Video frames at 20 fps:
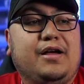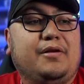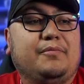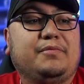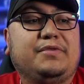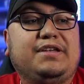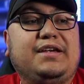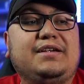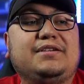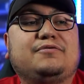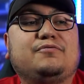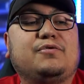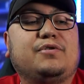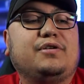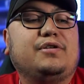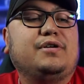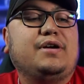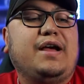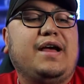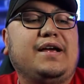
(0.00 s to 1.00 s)
these
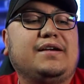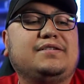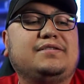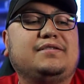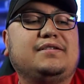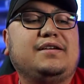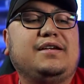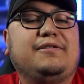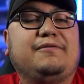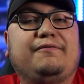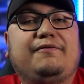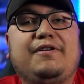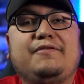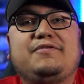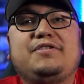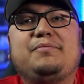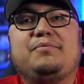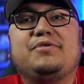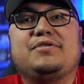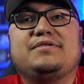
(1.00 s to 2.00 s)
were actually
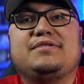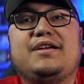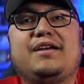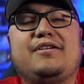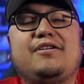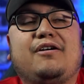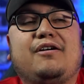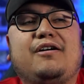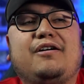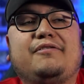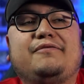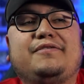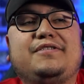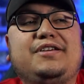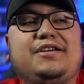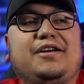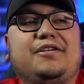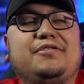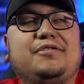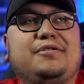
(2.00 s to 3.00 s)
50% off
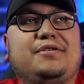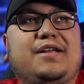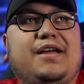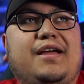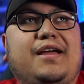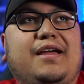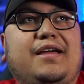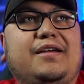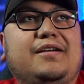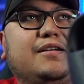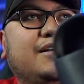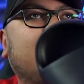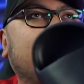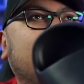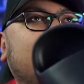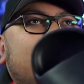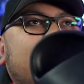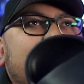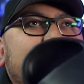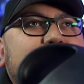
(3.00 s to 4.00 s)
the other day.
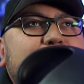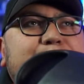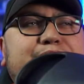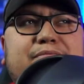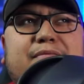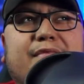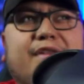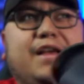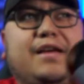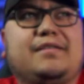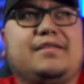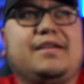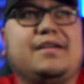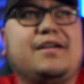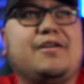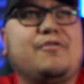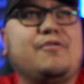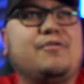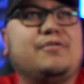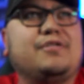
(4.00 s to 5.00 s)
I think
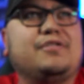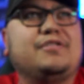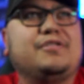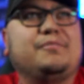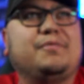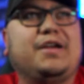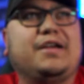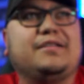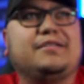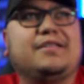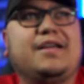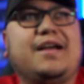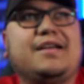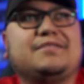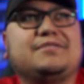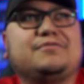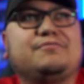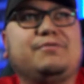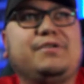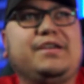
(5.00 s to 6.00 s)
I ordered them like
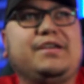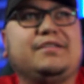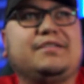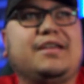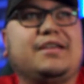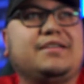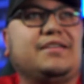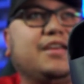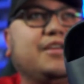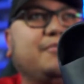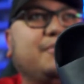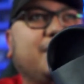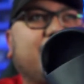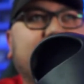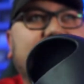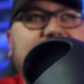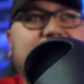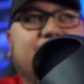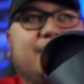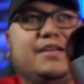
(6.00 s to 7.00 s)
last week. They came
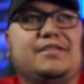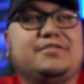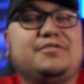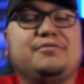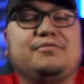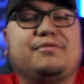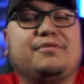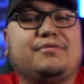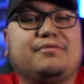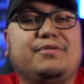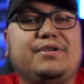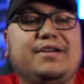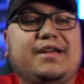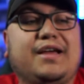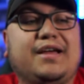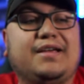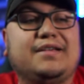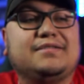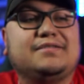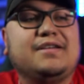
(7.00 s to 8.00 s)
in like 2 or 3
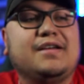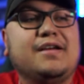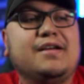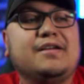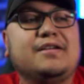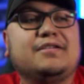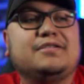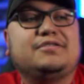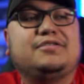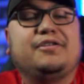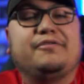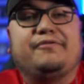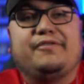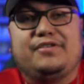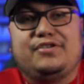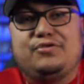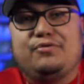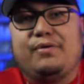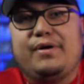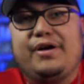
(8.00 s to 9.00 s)
days. So for
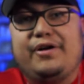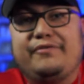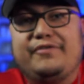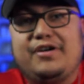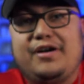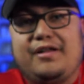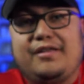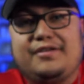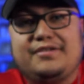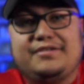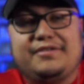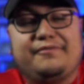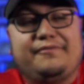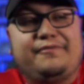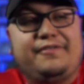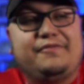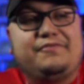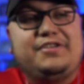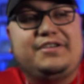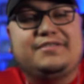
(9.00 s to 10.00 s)

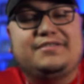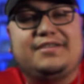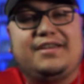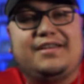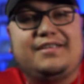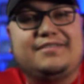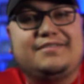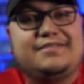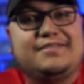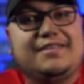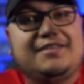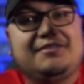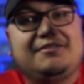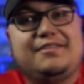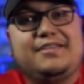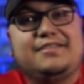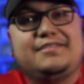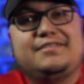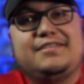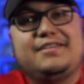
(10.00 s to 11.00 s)
$12.50,
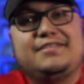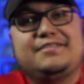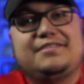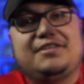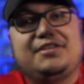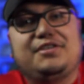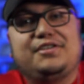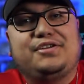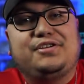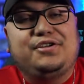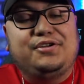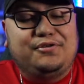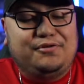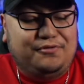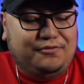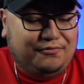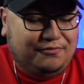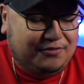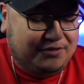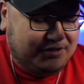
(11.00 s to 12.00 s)
this is a
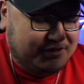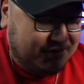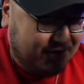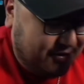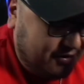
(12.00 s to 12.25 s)
huge